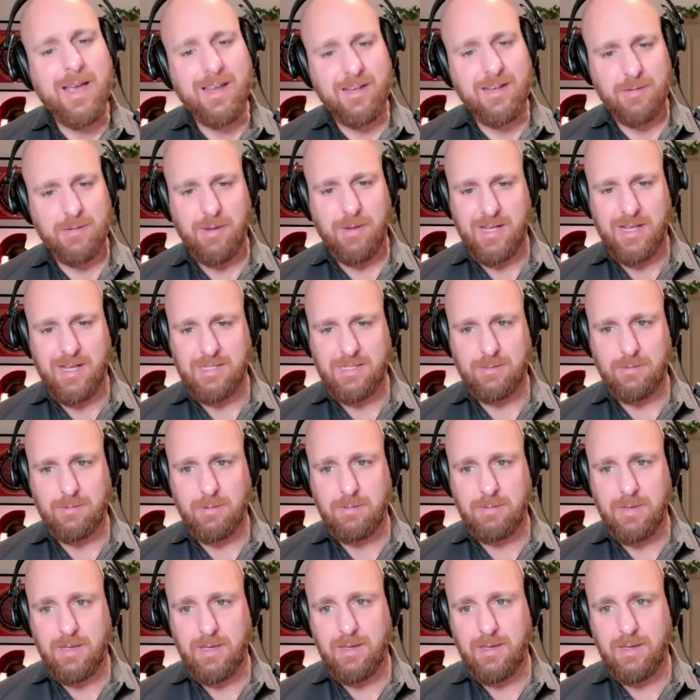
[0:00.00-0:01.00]

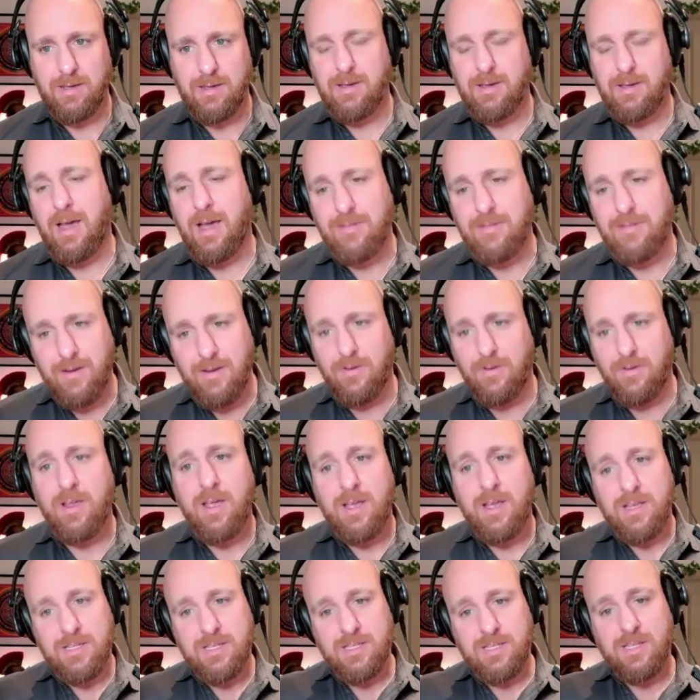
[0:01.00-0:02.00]
be?
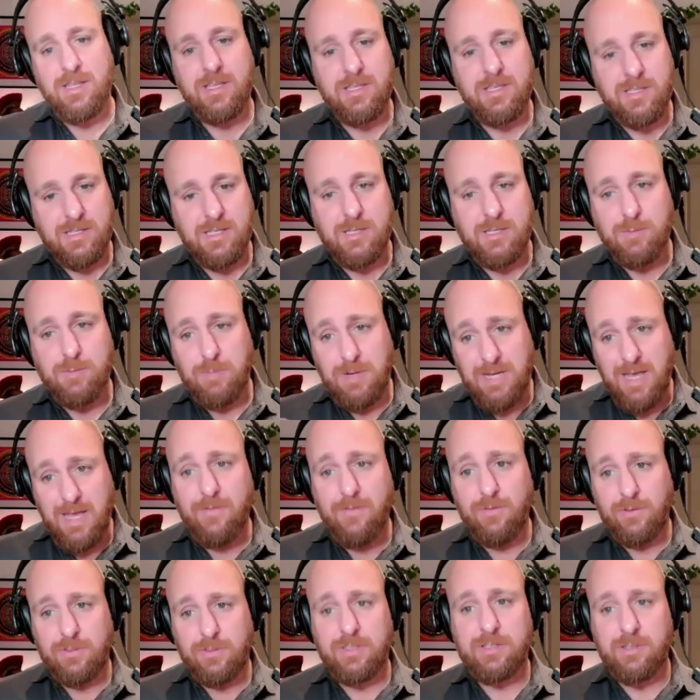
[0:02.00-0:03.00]
This
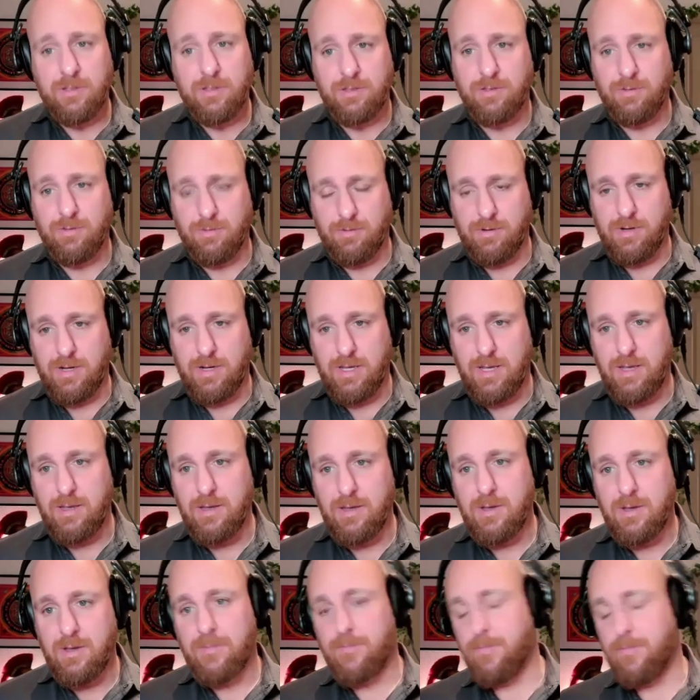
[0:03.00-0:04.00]
benevolent authority
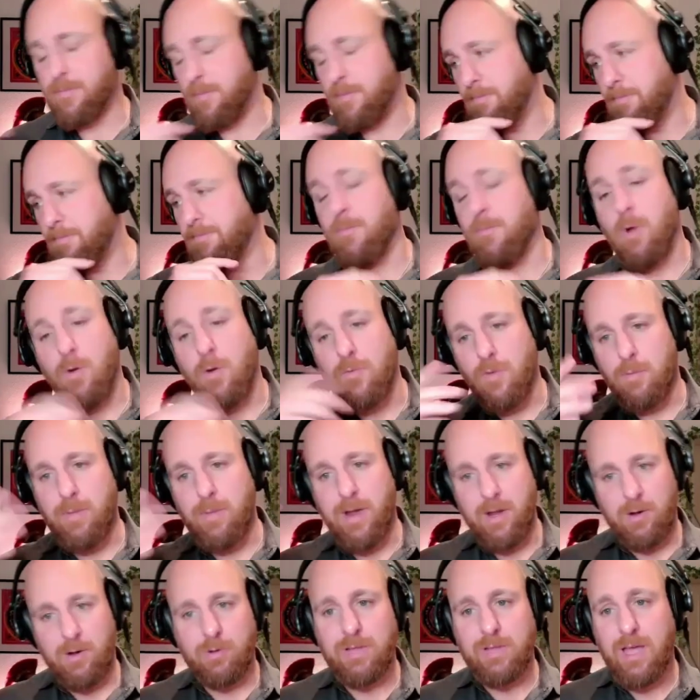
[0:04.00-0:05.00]
over my
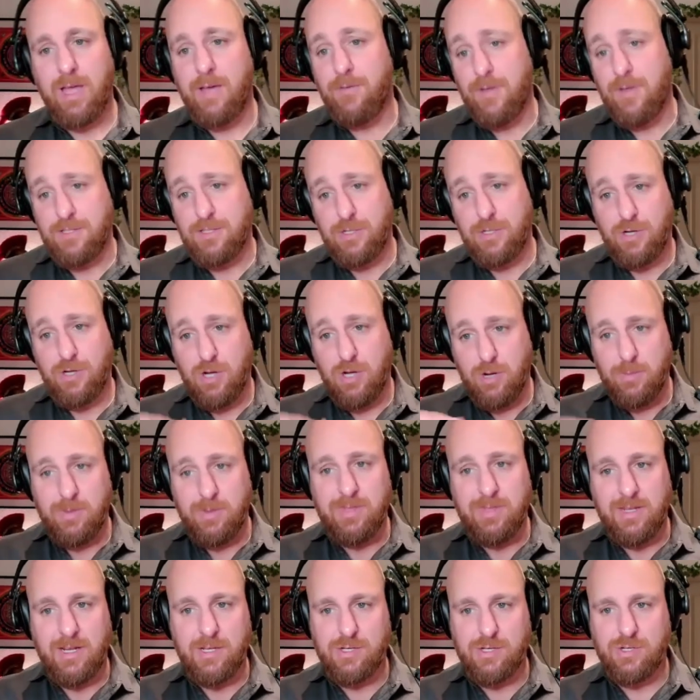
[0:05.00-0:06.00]
whole life has
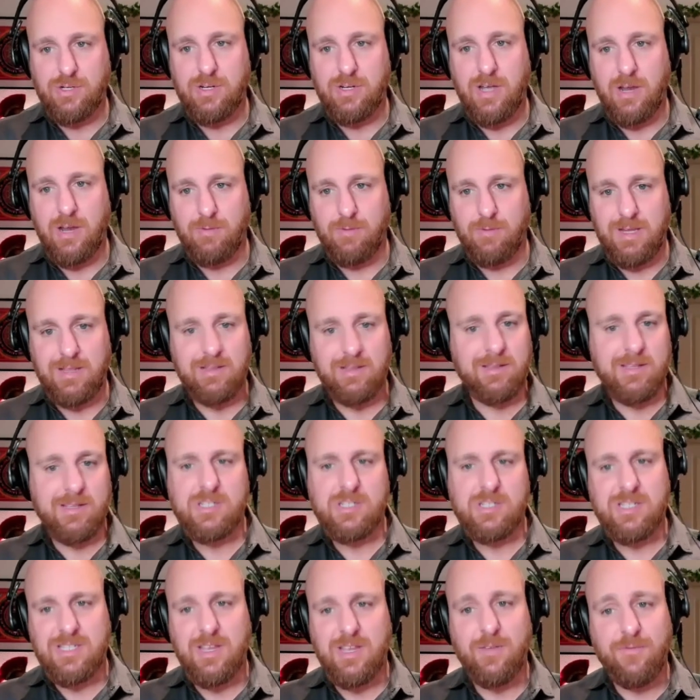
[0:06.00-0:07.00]
determined that I should not read, let's
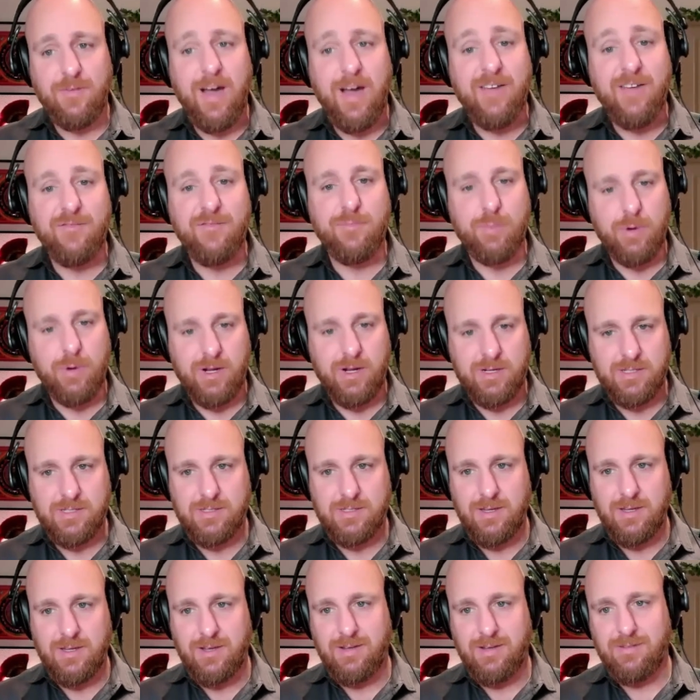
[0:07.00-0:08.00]
just say, 5
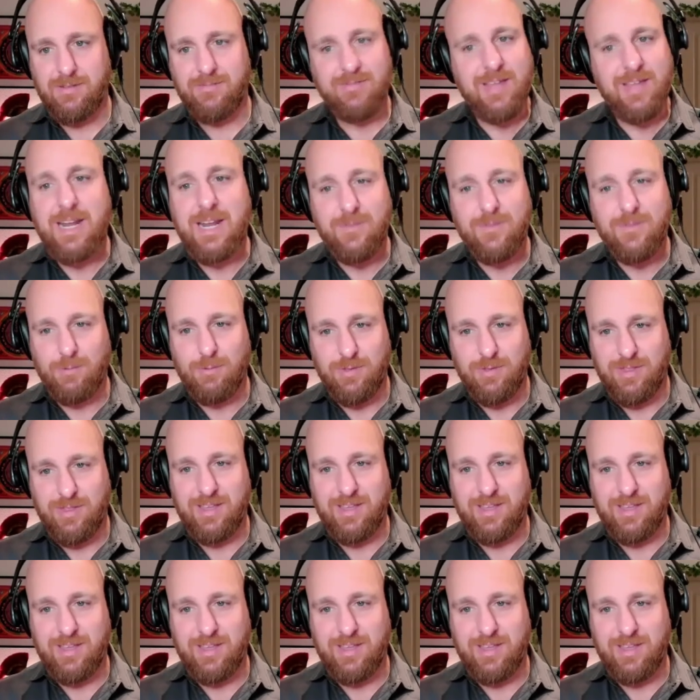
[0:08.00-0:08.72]
books, not even with